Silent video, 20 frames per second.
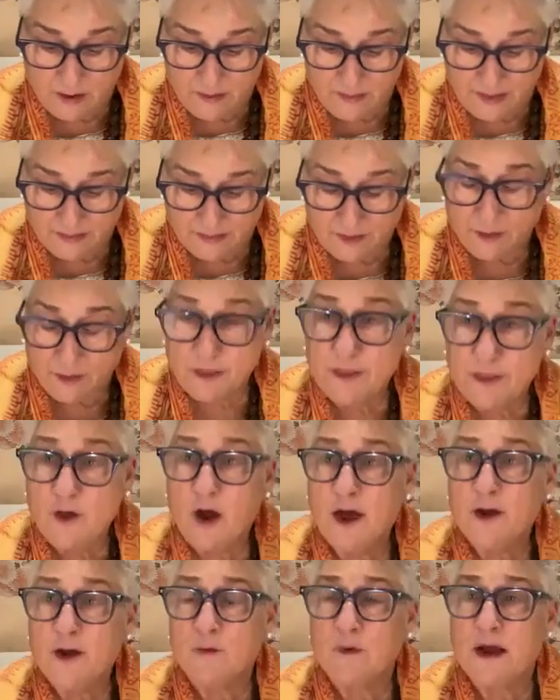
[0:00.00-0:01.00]
that the
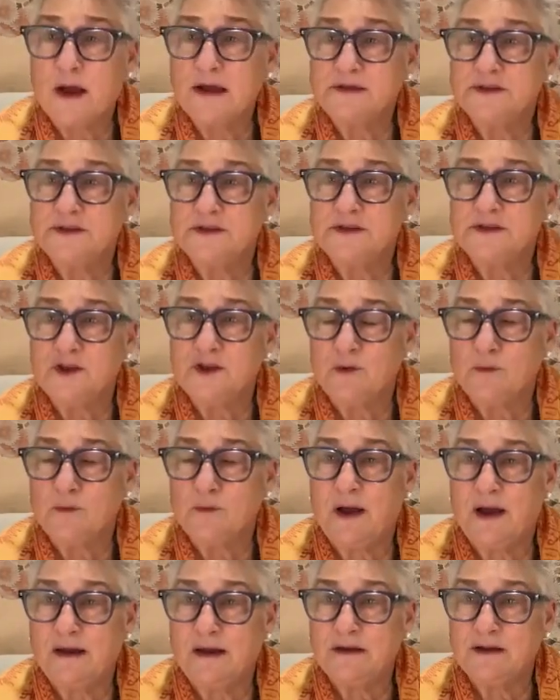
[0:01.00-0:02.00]
thought arises in your
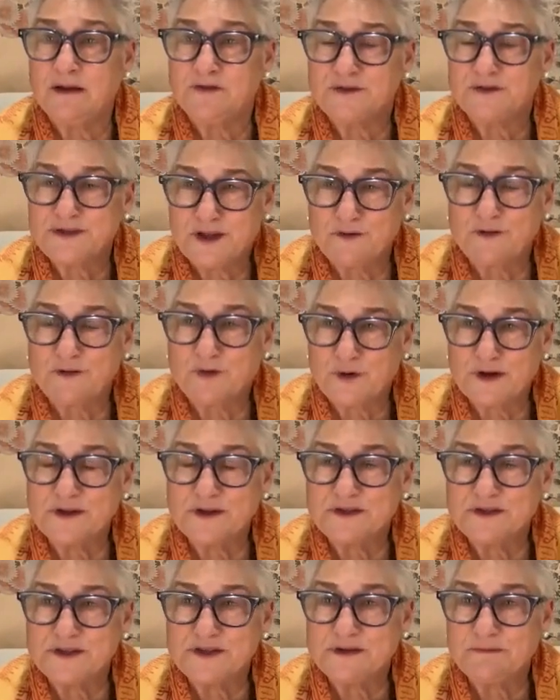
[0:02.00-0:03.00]
mind of
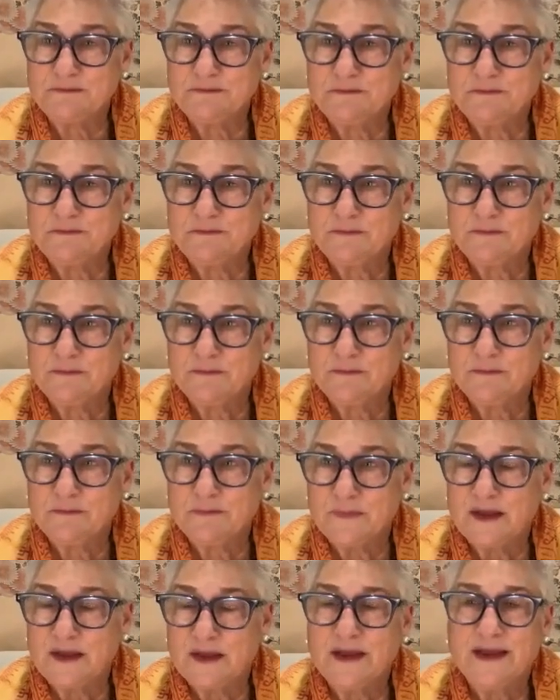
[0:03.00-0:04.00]
self-criticism,
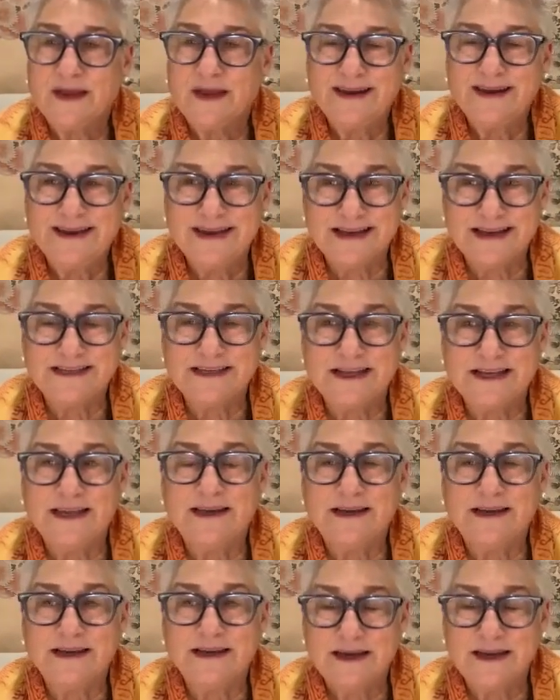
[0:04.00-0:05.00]

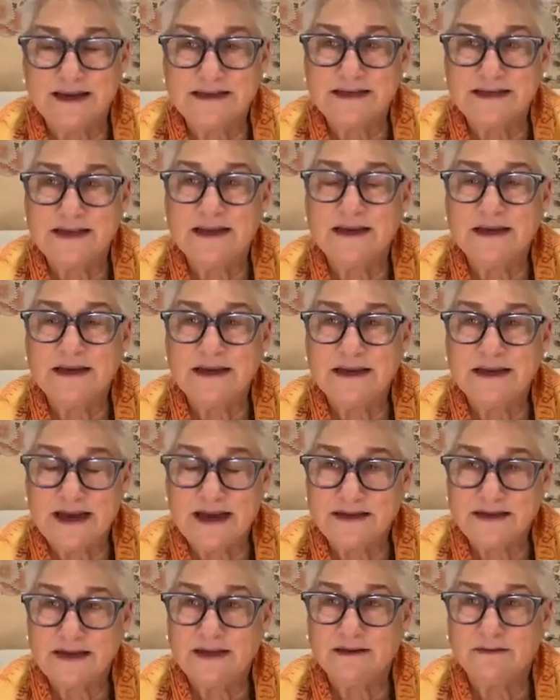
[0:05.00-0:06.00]
neti, neti,
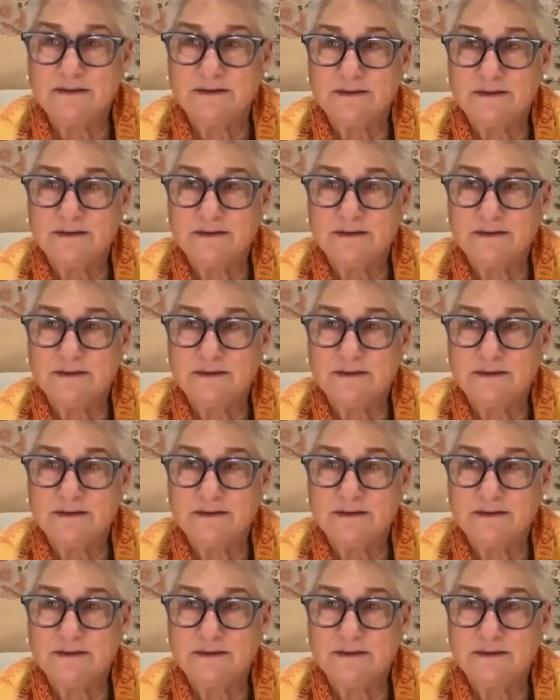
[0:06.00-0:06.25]
neti.